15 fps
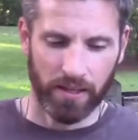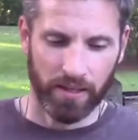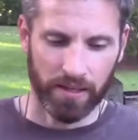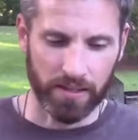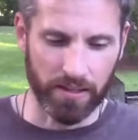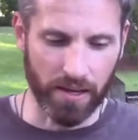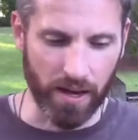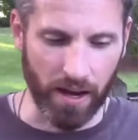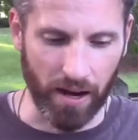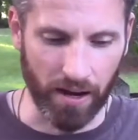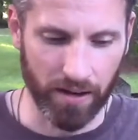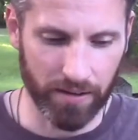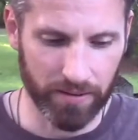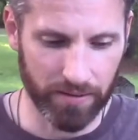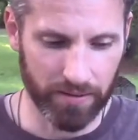yeah,
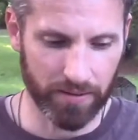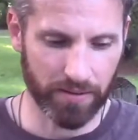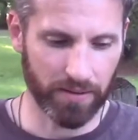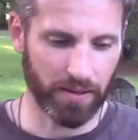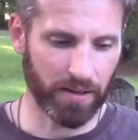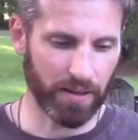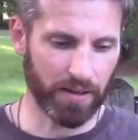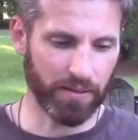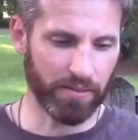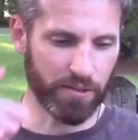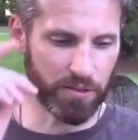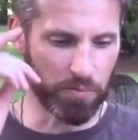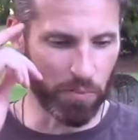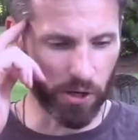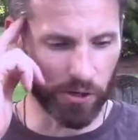
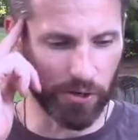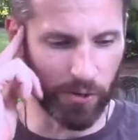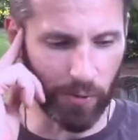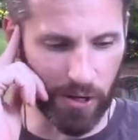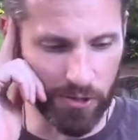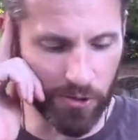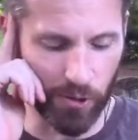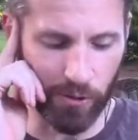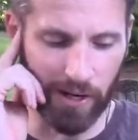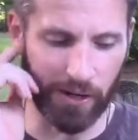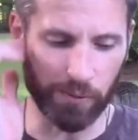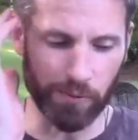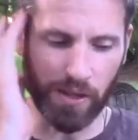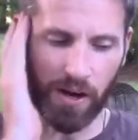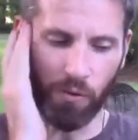this Mercury retrograde
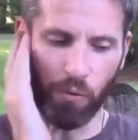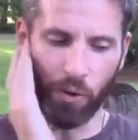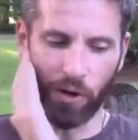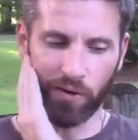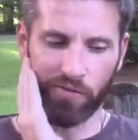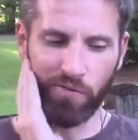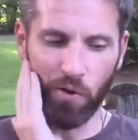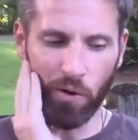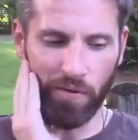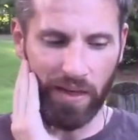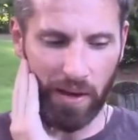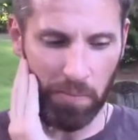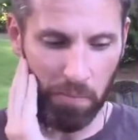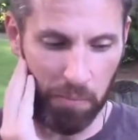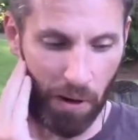will not work for
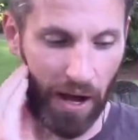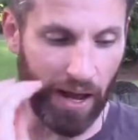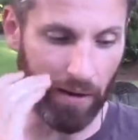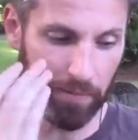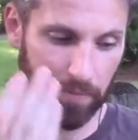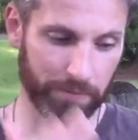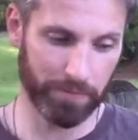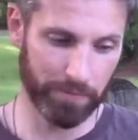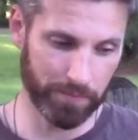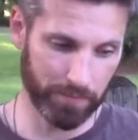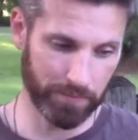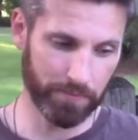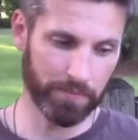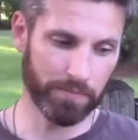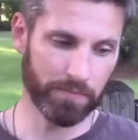them, but
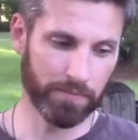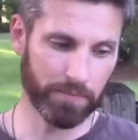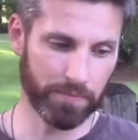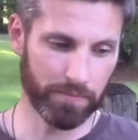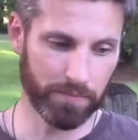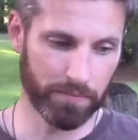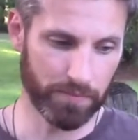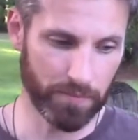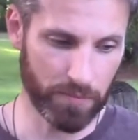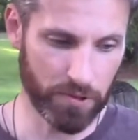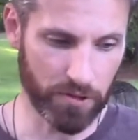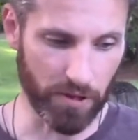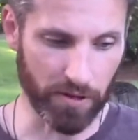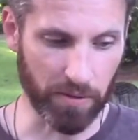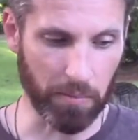
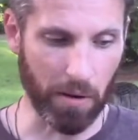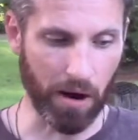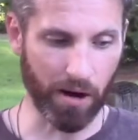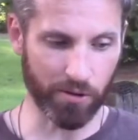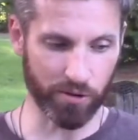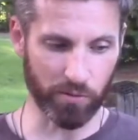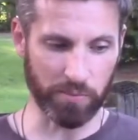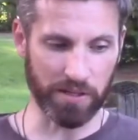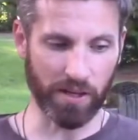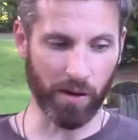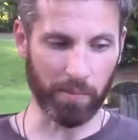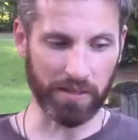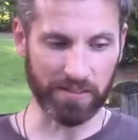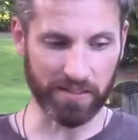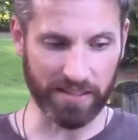Sun and Mars will be
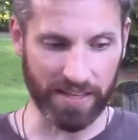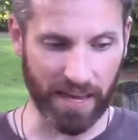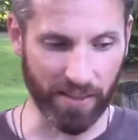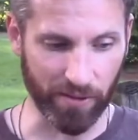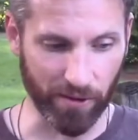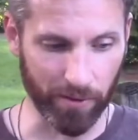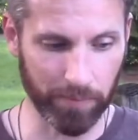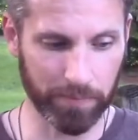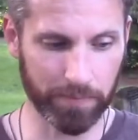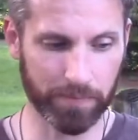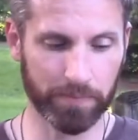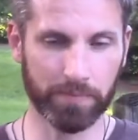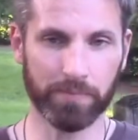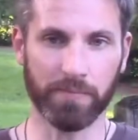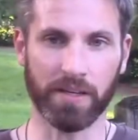coming together
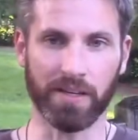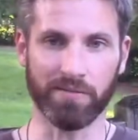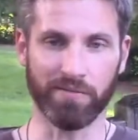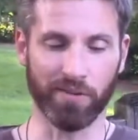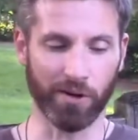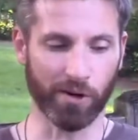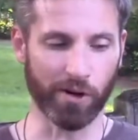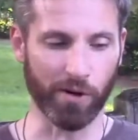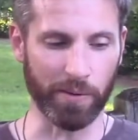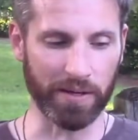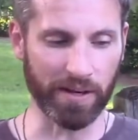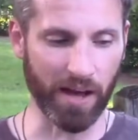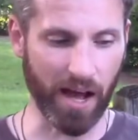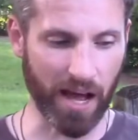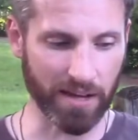in Virgo, in
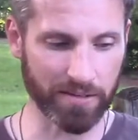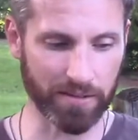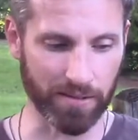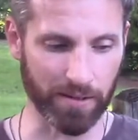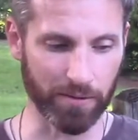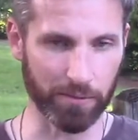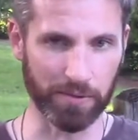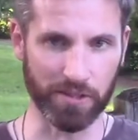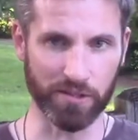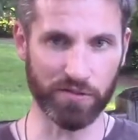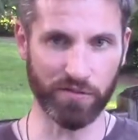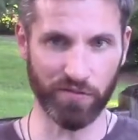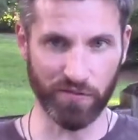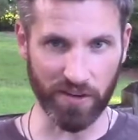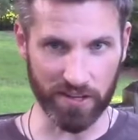Hasta, with this
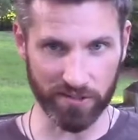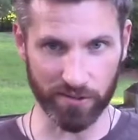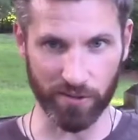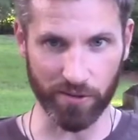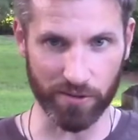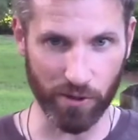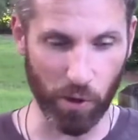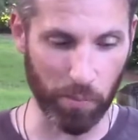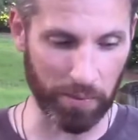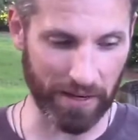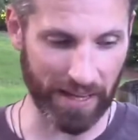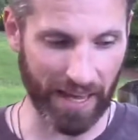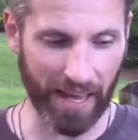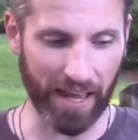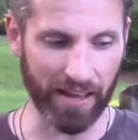fist or this open
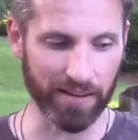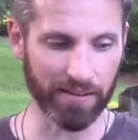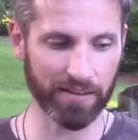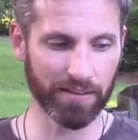hand.